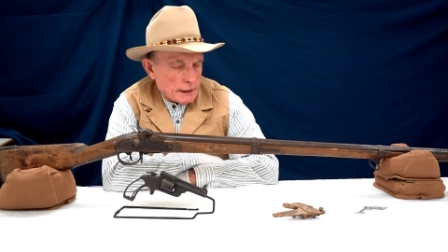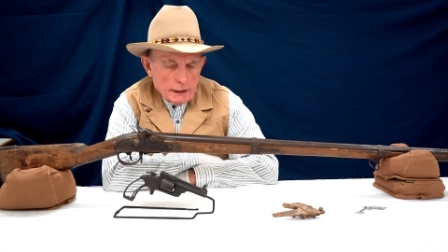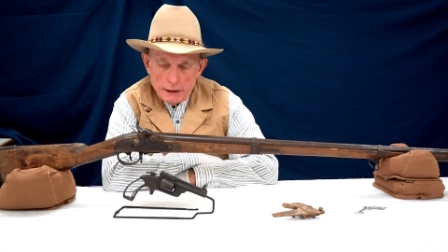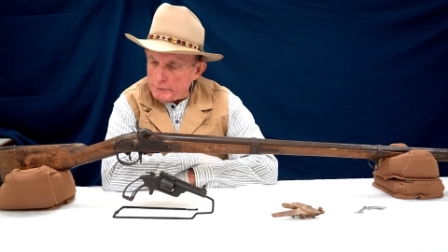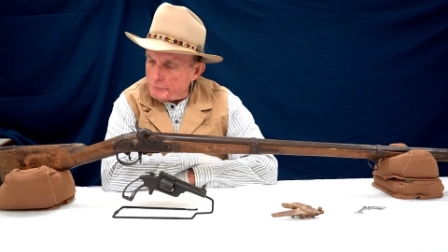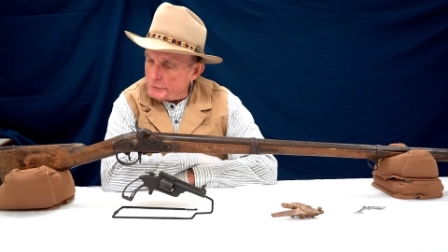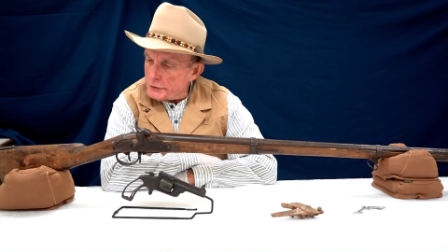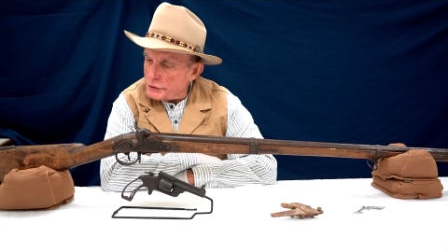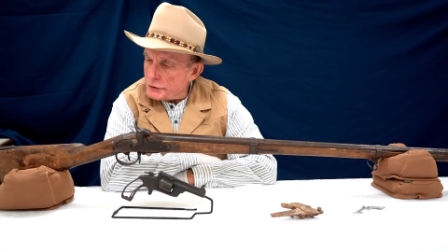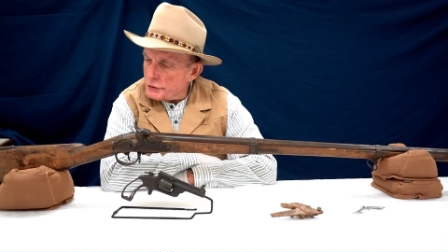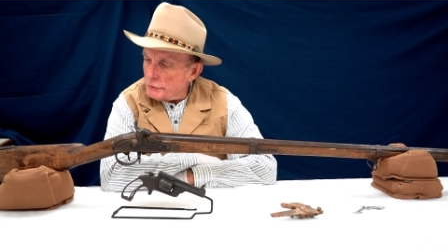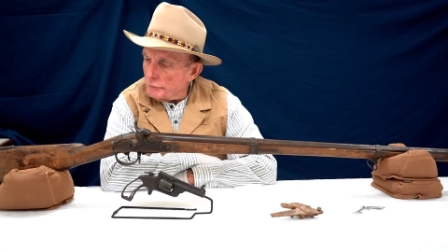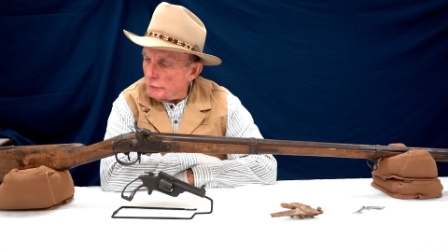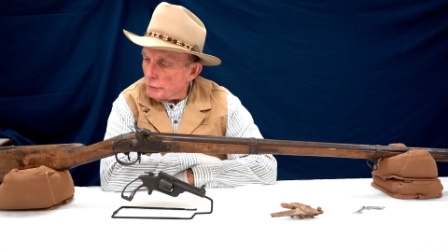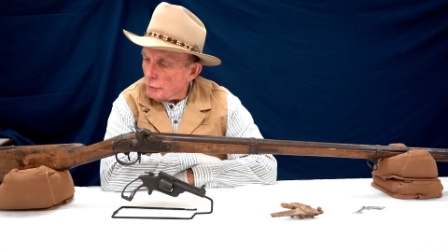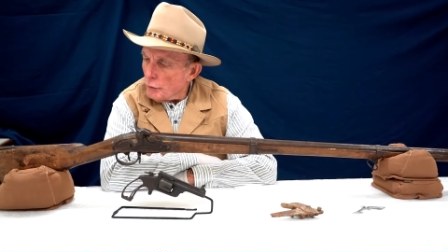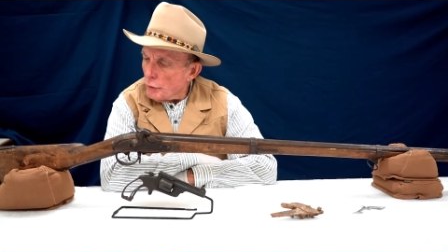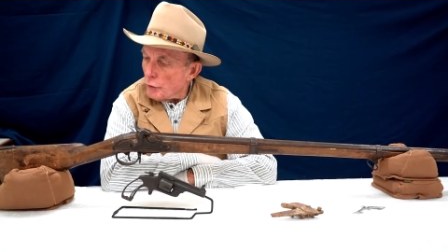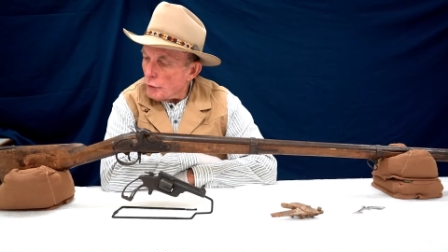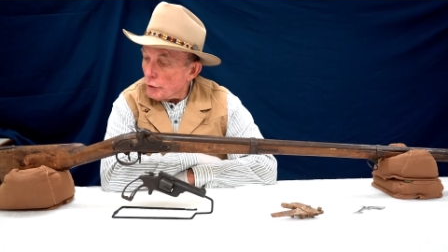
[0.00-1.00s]
of the Civil
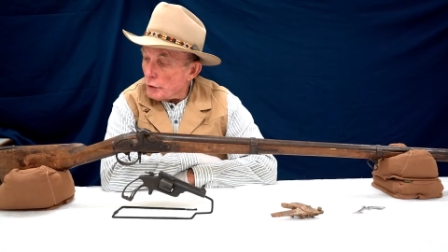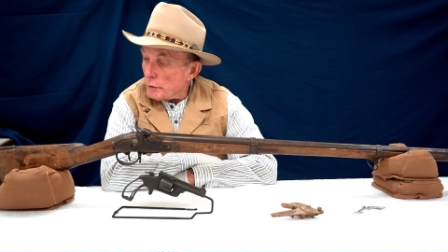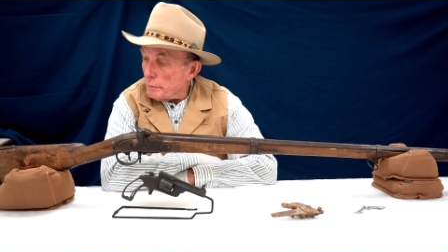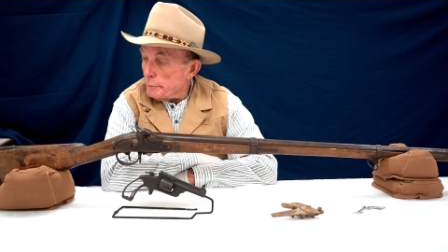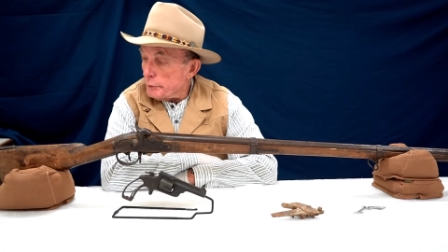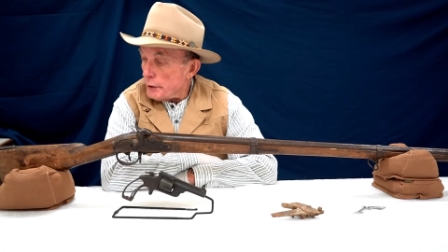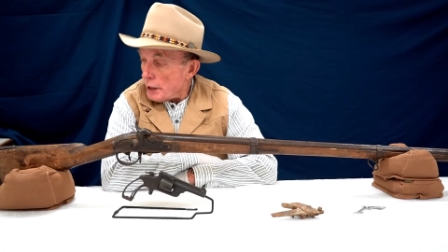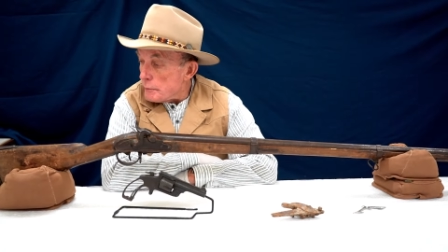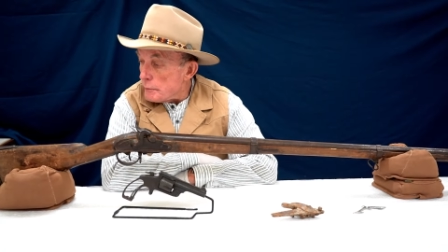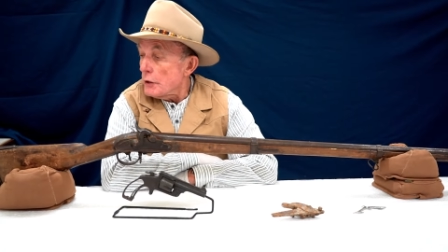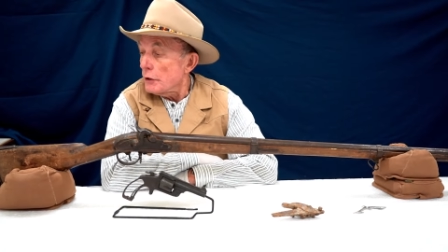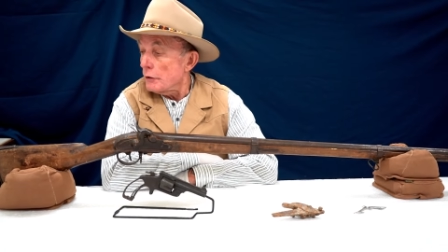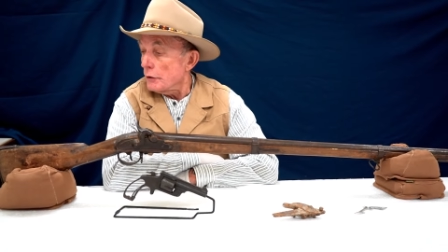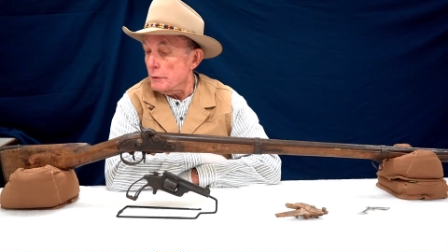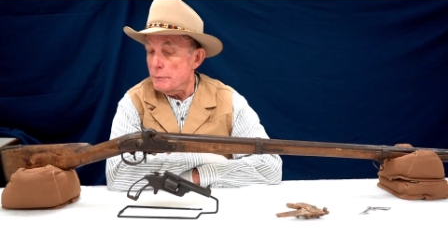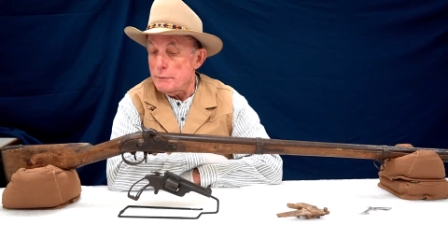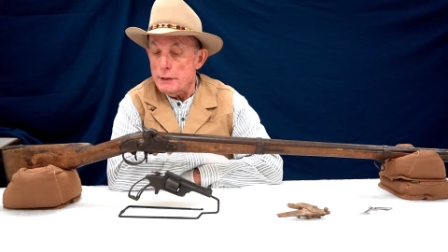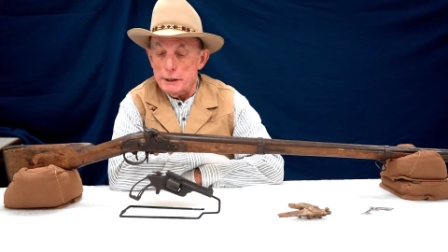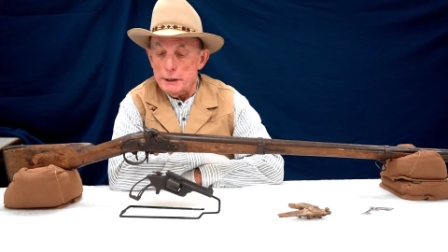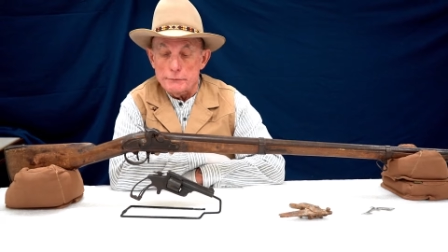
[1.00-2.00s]
War,
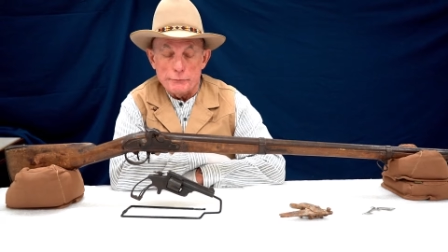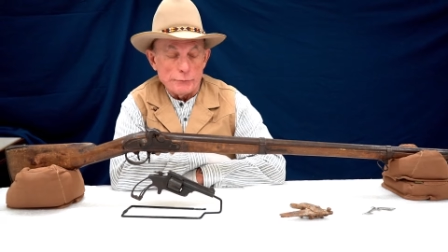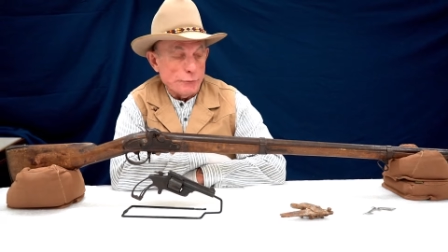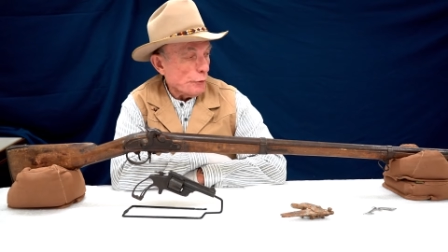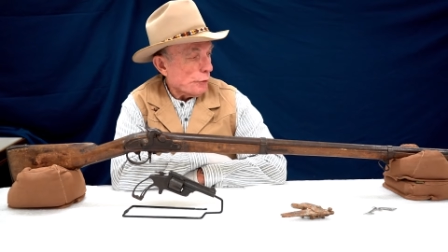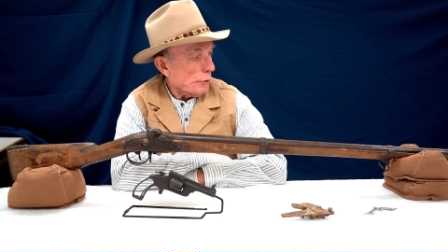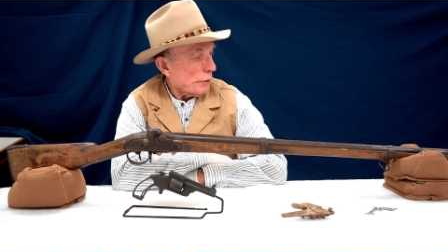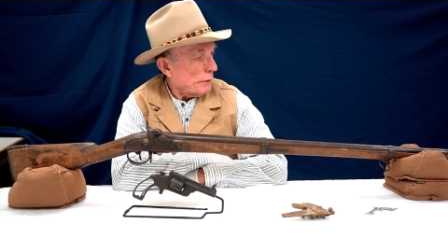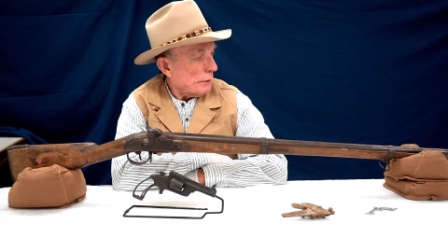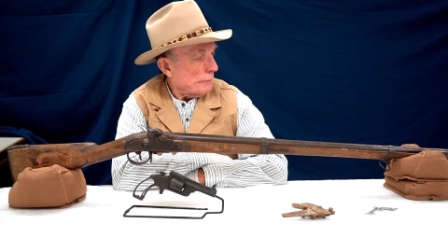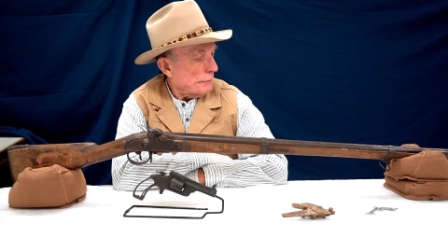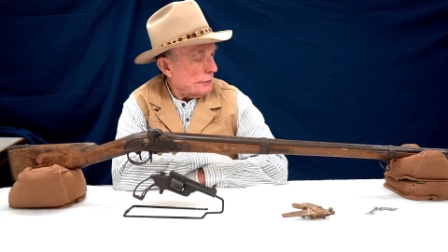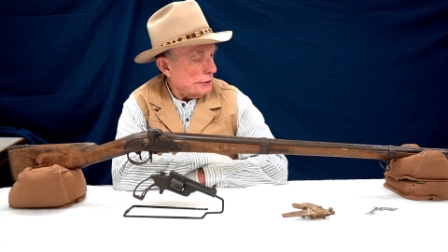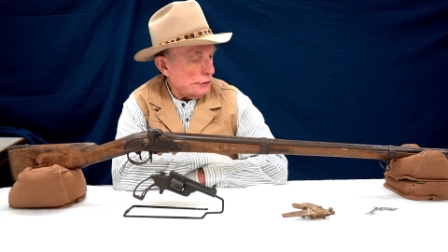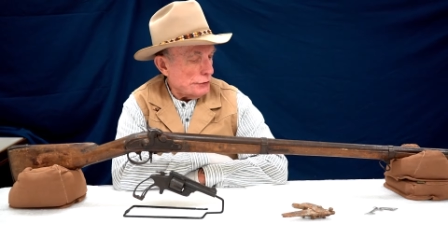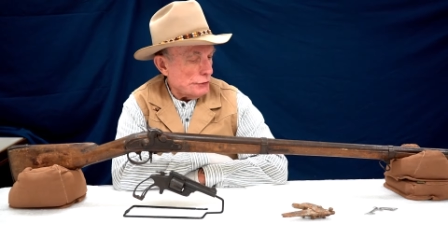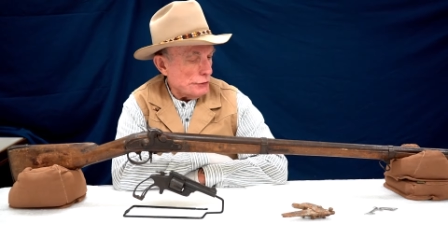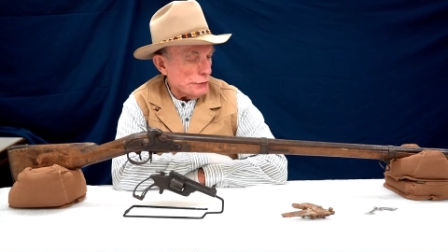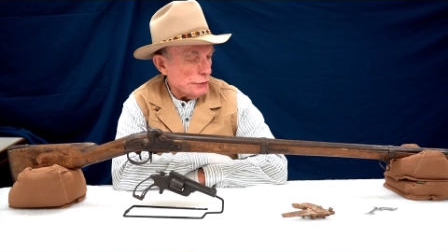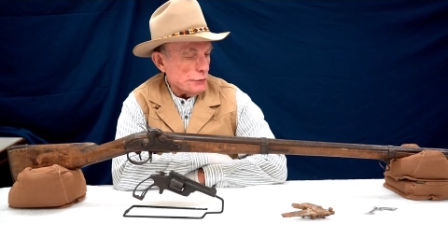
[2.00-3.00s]
primarily made for the
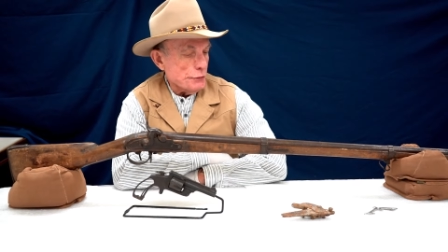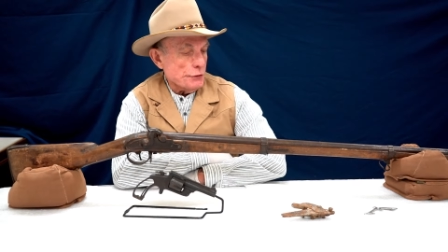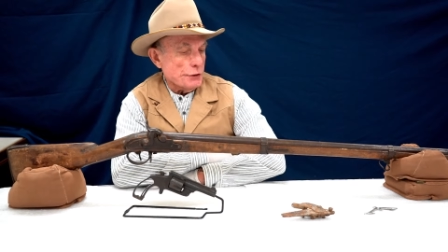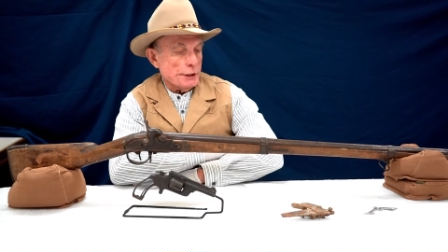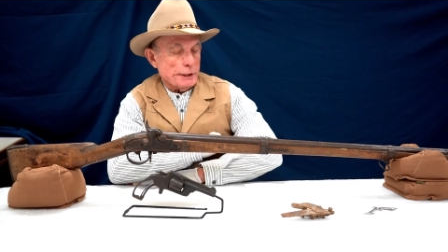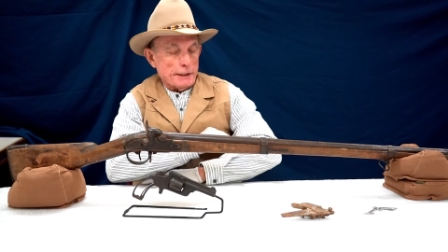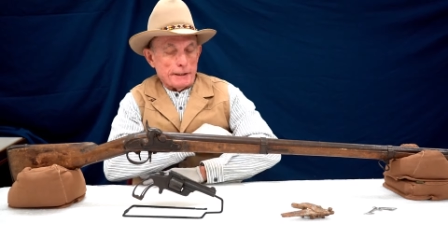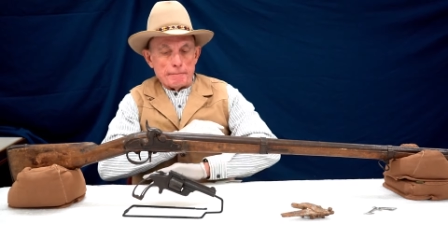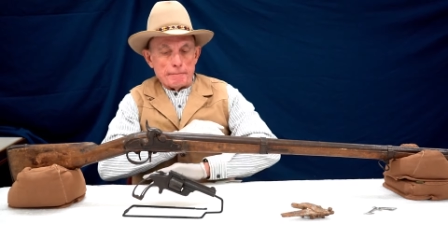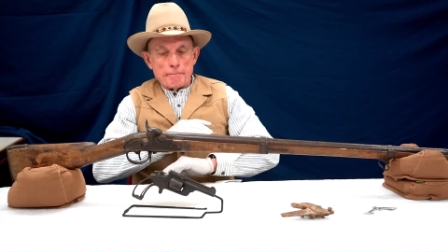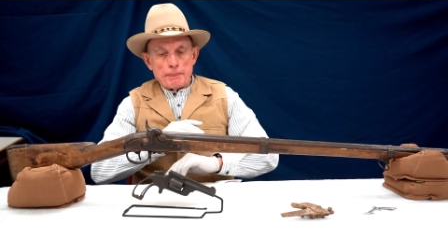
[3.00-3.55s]
Union.